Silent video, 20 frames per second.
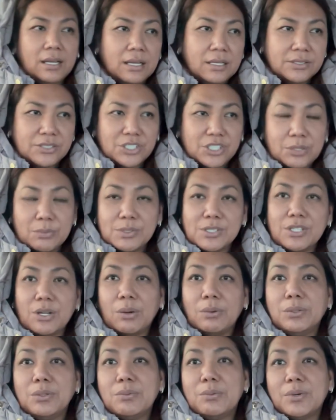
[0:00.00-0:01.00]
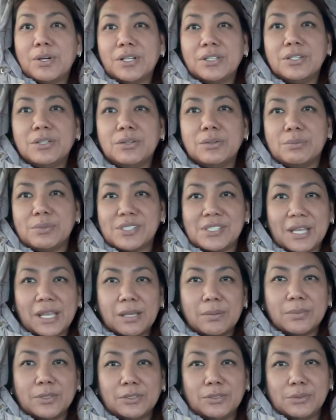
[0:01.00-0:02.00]
she was the only one who was
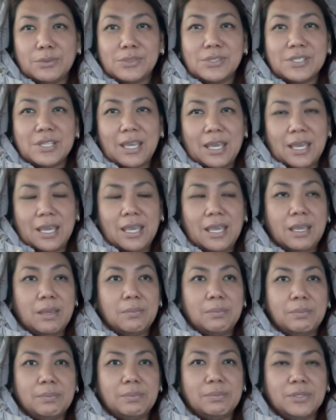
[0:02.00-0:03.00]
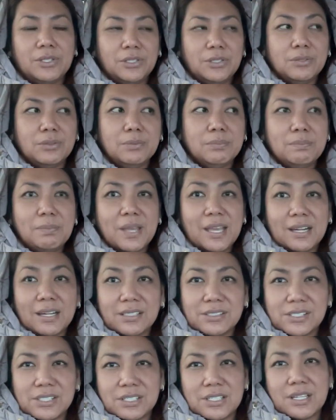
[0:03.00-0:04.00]
able to escape. Yung
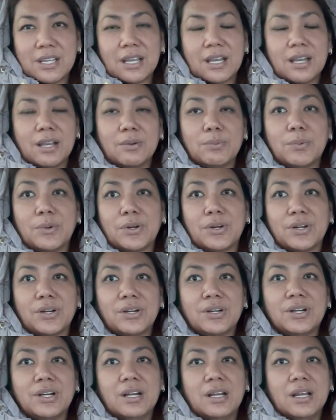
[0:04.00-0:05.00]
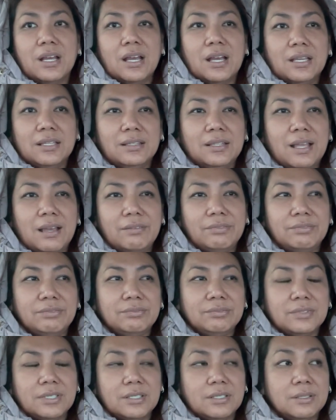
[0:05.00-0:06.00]
parents niya were
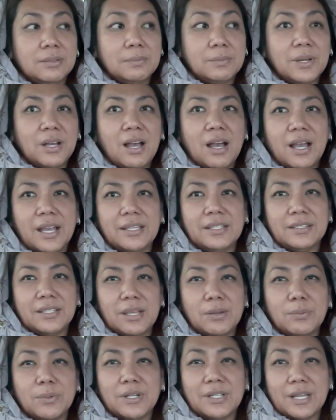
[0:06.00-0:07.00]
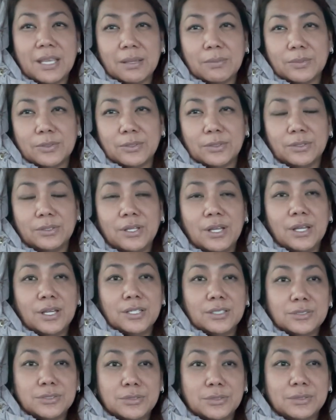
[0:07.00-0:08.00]
left behind. They weren't able
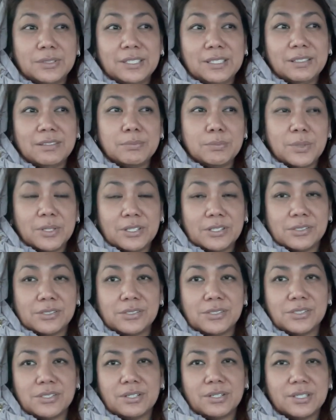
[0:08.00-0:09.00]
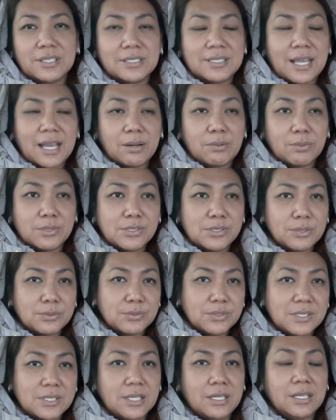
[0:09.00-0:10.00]
to leave because her dad was so
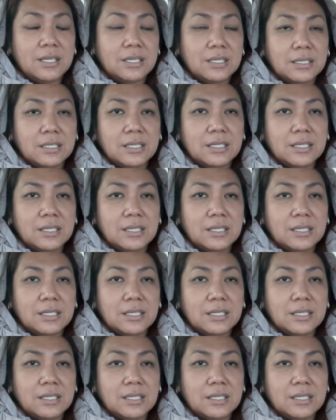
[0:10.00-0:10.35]
sick.